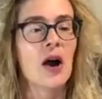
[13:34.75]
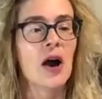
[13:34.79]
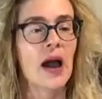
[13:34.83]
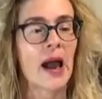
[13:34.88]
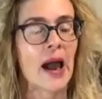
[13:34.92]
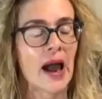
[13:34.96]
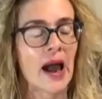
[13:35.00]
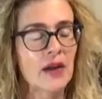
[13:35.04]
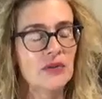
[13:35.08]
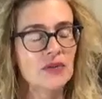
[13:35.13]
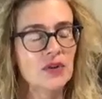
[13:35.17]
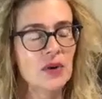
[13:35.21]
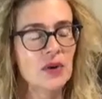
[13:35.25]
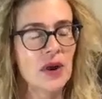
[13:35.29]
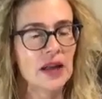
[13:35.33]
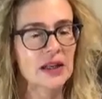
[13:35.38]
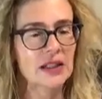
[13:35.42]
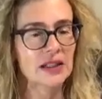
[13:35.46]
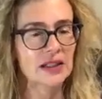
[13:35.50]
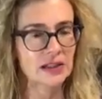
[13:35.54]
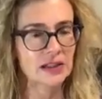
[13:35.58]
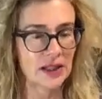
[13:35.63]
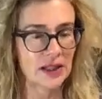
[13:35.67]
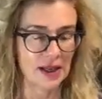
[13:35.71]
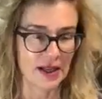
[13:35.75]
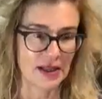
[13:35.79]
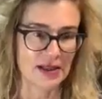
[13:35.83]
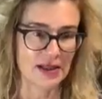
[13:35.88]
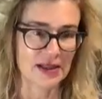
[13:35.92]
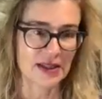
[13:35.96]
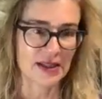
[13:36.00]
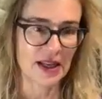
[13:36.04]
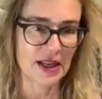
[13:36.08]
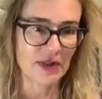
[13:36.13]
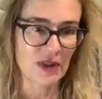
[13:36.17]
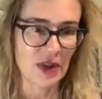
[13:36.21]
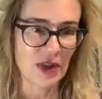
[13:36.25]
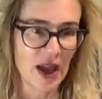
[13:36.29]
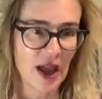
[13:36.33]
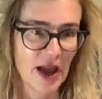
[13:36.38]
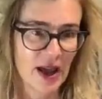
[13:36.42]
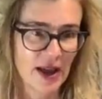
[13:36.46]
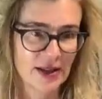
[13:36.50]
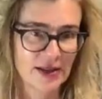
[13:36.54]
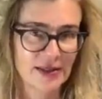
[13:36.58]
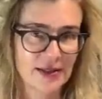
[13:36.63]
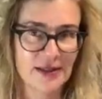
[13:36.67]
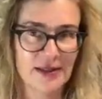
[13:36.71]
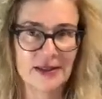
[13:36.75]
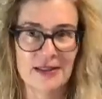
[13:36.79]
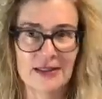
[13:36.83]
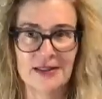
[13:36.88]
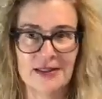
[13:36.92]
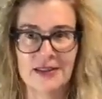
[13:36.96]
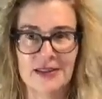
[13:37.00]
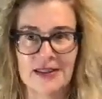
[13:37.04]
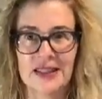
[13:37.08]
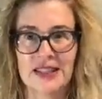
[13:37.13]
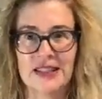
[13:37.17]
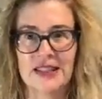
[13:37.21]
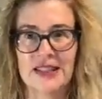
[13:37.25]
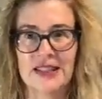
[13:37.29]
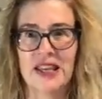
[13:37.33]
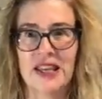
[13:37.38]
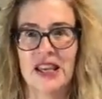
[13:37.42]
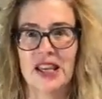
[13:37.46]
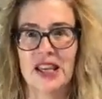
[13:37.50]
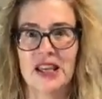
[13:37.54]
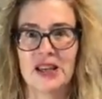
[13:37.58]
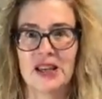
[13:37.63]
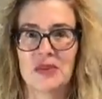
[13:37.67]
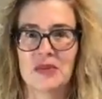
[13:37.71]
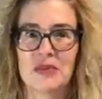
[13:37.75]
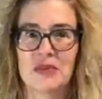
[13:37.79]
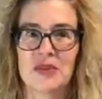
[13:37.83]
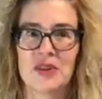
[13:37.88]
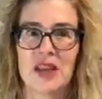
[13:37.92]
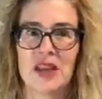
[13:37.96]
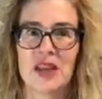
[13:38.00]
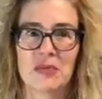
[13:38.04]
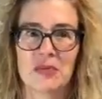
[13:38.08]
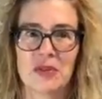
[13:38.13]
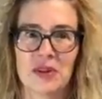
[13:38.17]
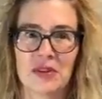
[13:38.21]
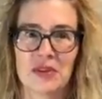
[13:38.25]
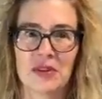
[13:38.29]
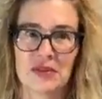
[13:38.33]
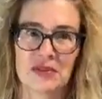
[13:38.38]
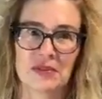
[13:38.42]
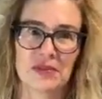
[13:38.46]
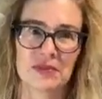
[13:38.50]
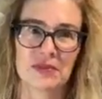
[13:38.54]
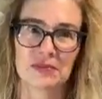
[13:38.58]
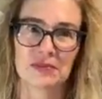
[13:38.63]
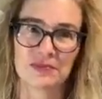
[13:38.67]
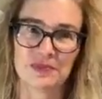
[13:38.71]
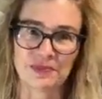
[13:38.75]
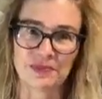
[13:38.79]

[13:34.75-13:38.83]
Have you had clients that have had the same type of,